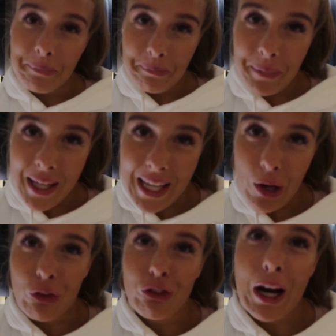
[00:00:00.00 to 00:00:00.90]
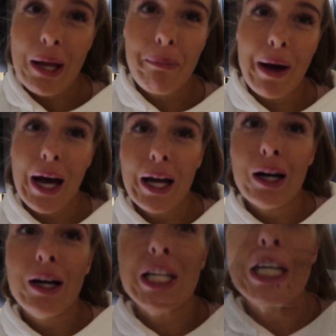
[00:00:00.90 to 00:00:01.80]
Be right back,
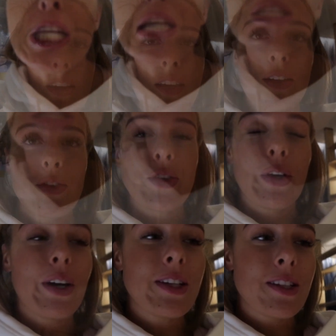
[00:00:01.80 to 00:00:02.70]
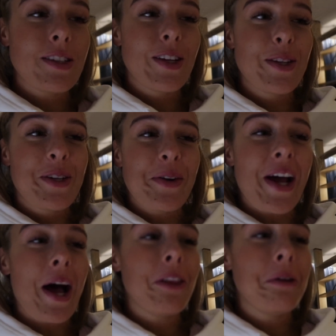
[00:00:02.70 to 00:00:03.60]
honey. So guys, I just got
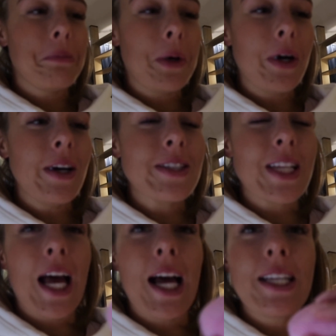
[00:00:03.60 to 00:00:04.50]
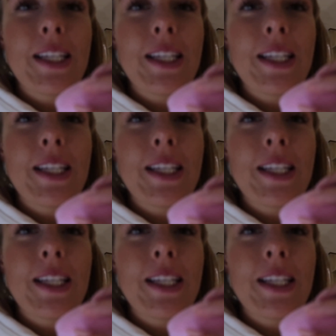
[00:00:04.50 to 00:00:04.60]
it out of the box and